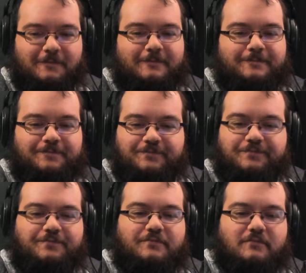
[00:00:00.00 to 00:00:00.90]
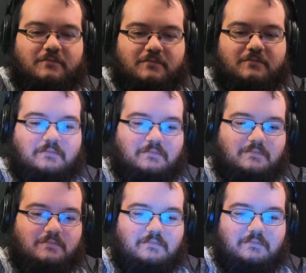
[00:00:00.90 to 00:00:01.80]

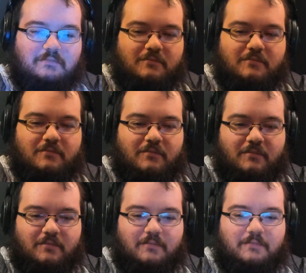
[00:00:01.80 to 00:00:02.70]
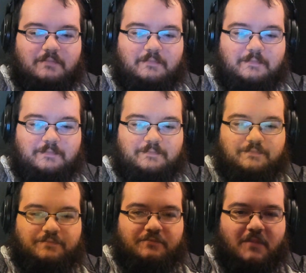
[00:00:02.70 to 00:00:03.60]
No one is speaking in this clip.